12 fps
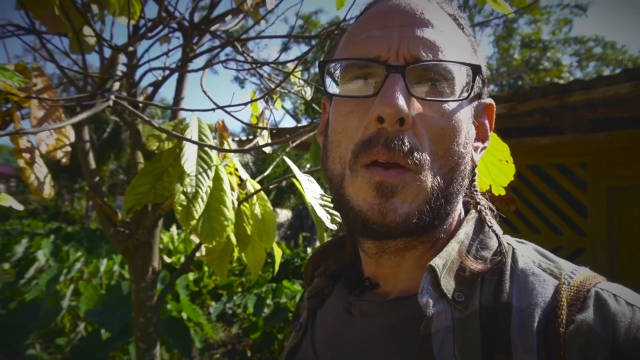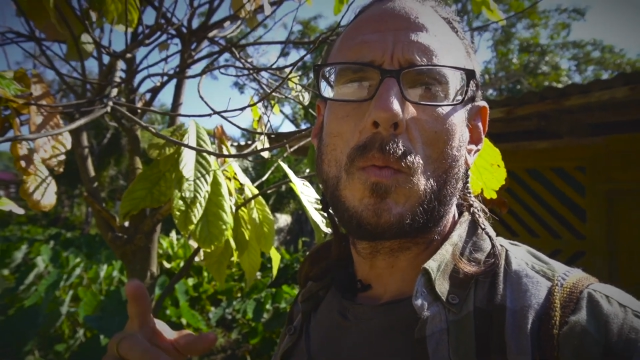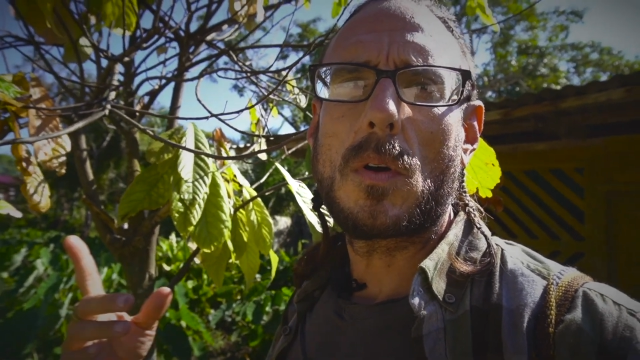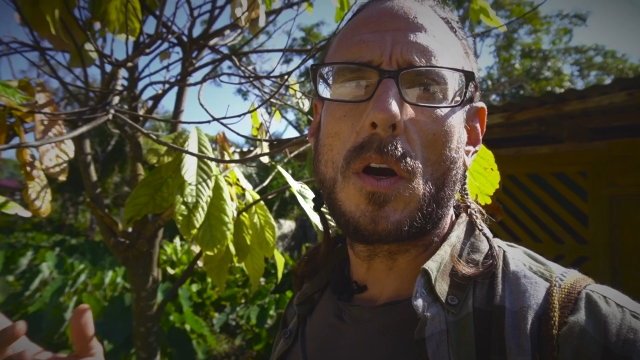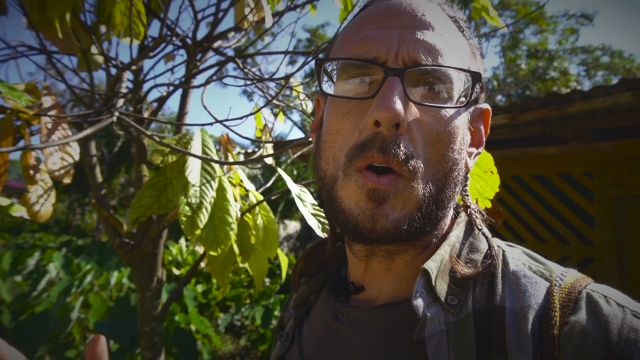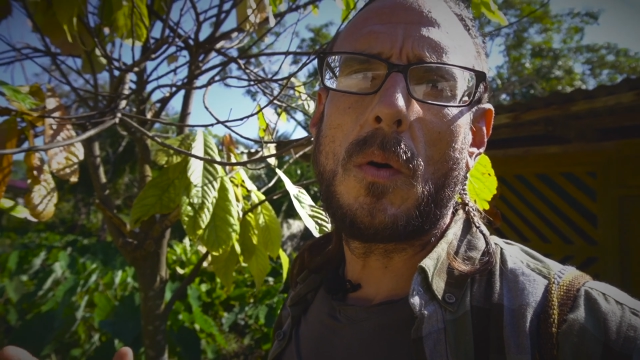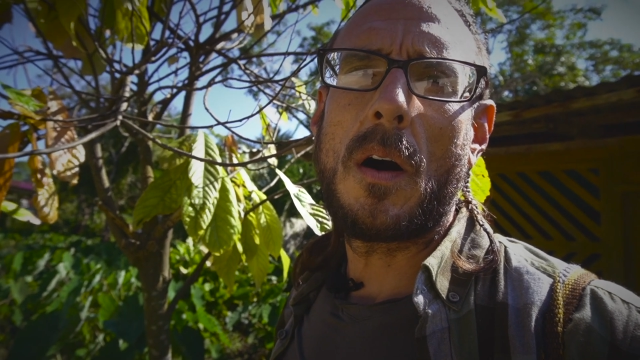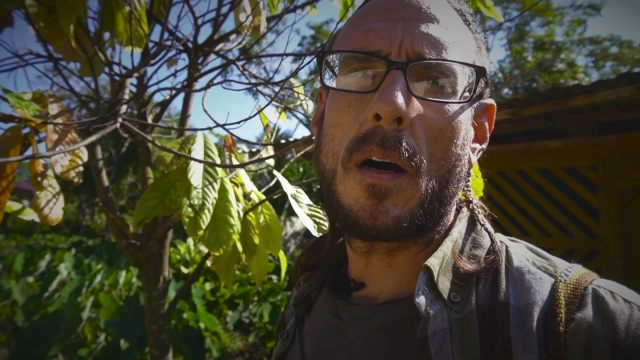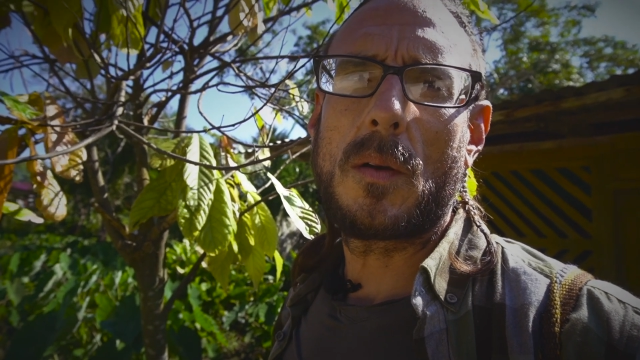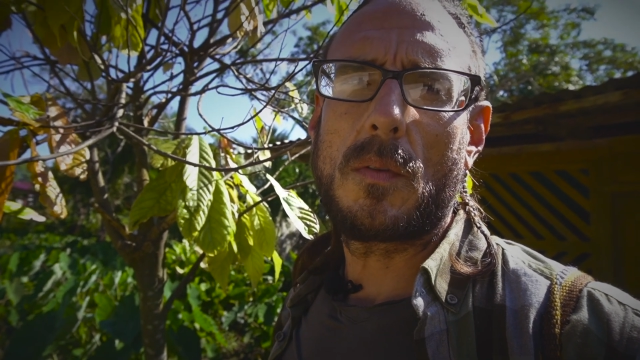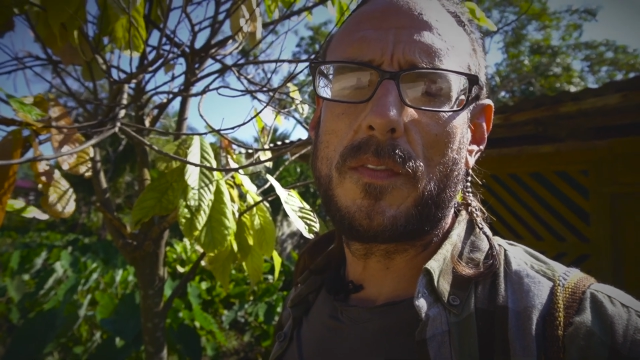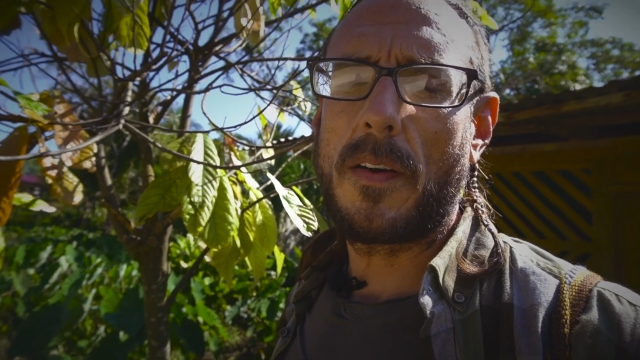We'll go
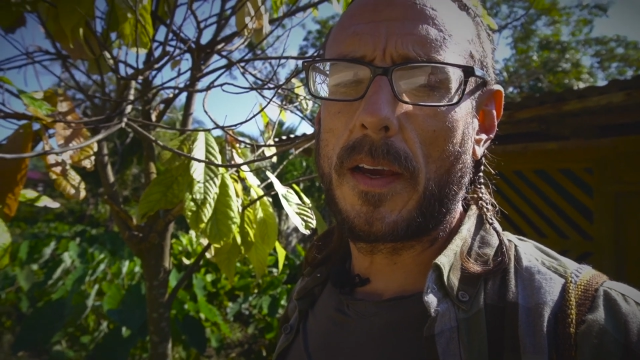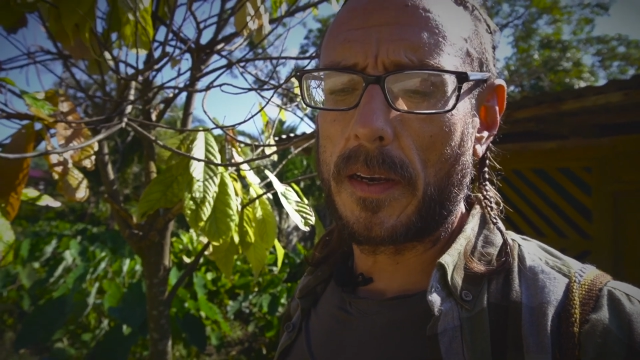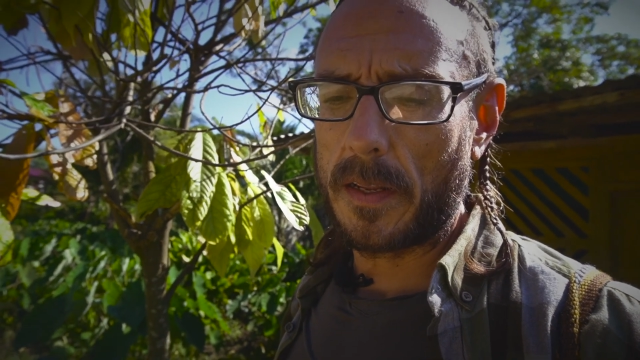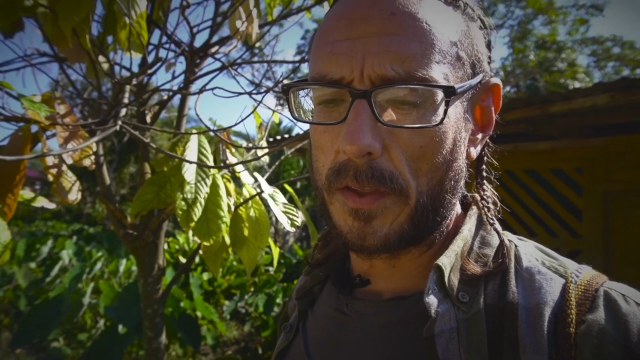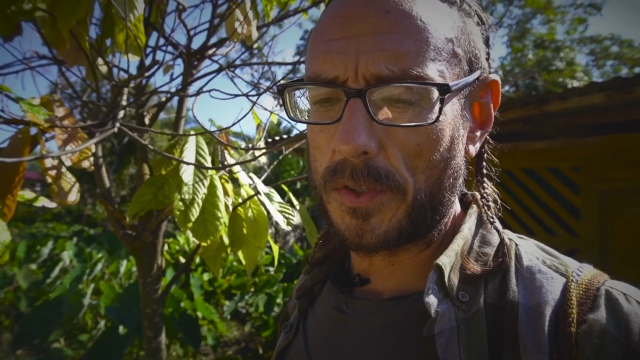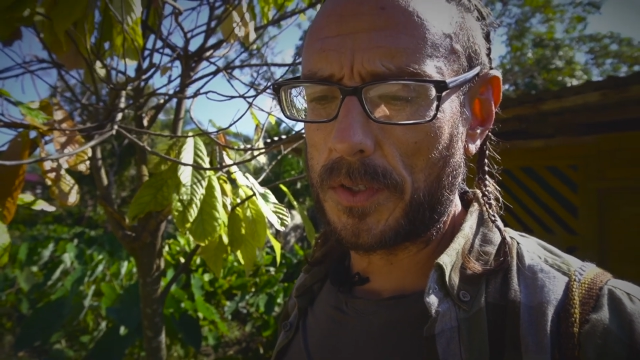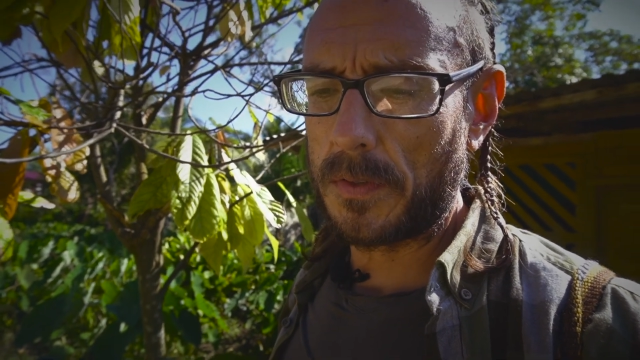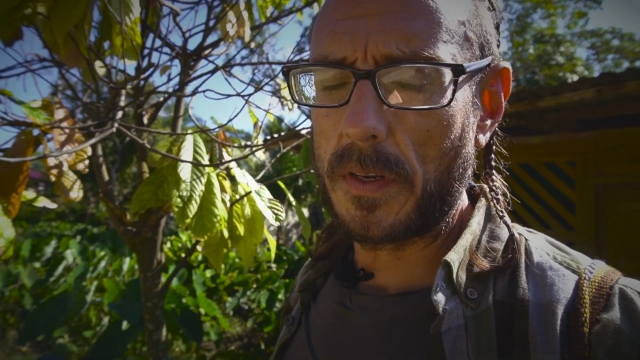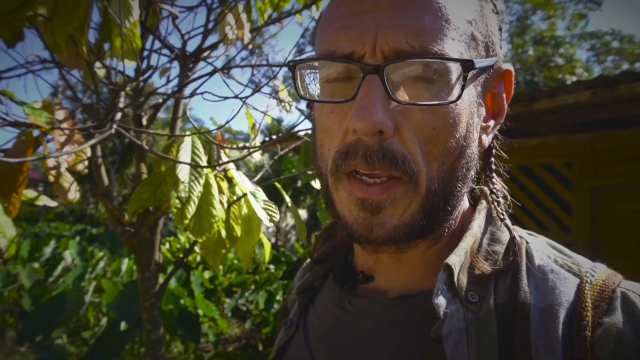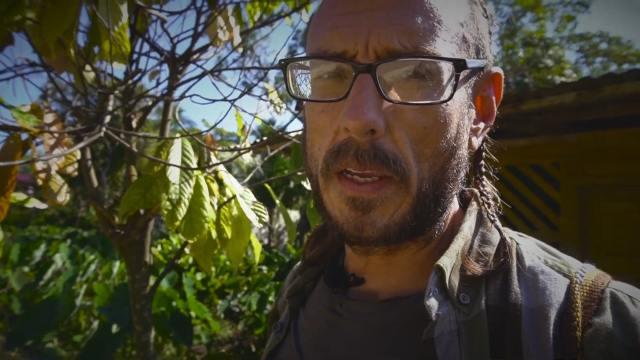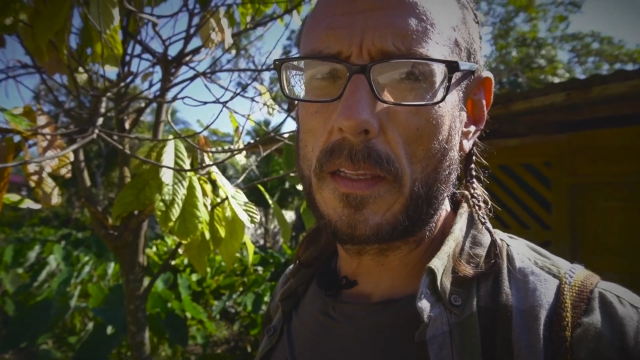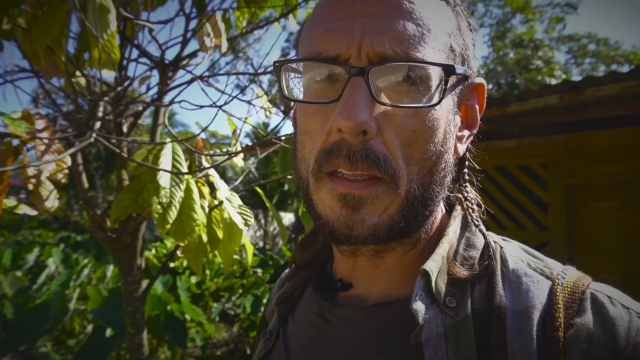on, we'll find another
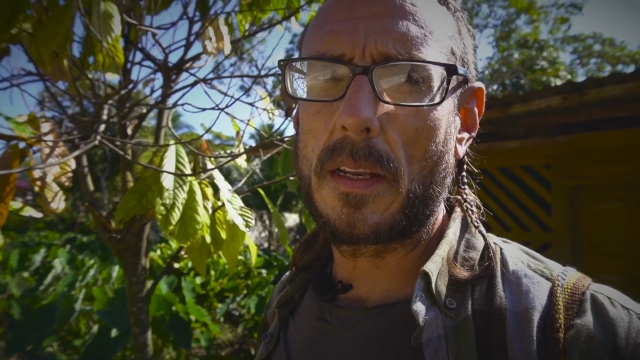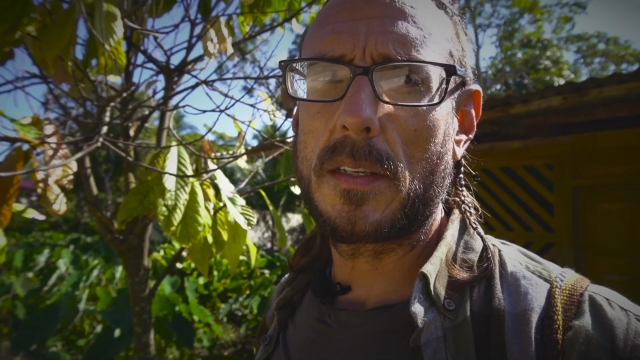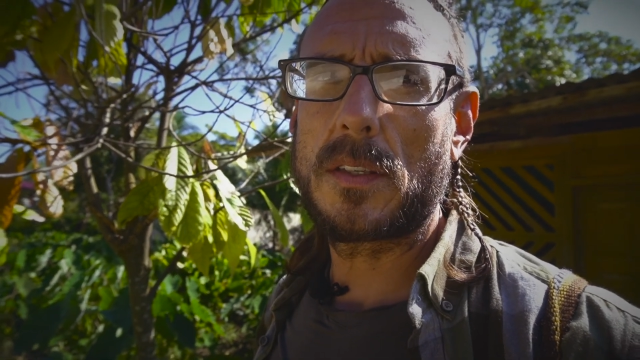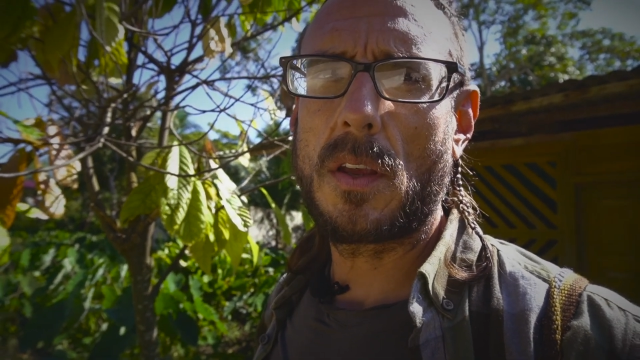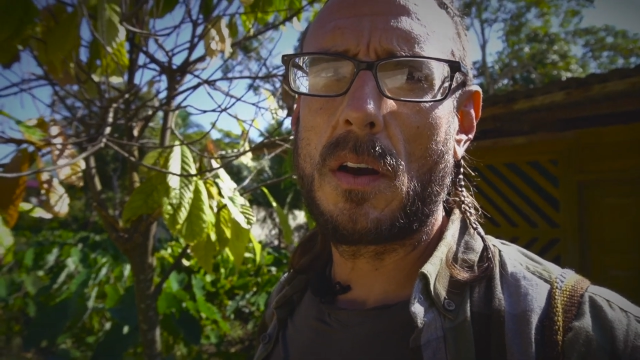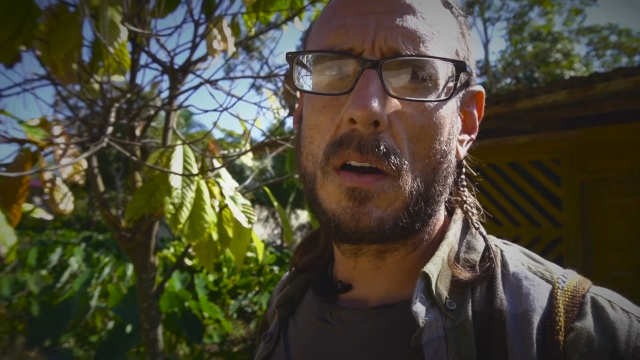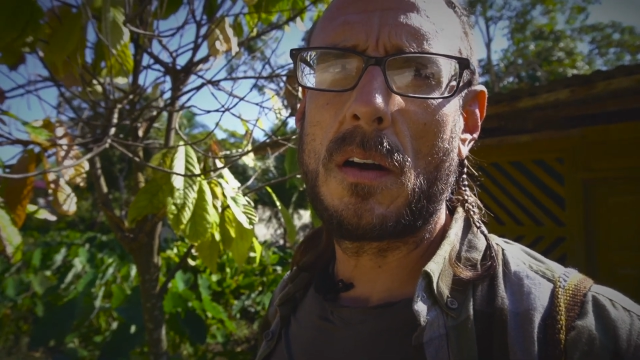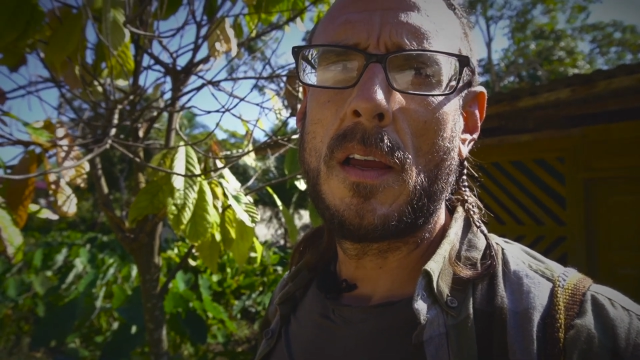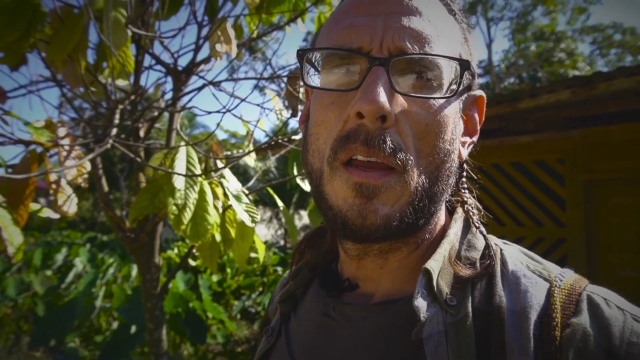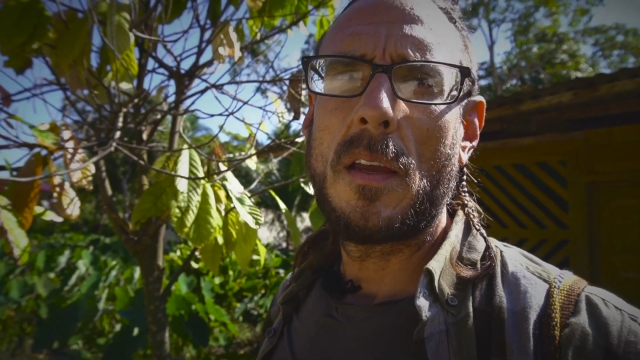tree that I saw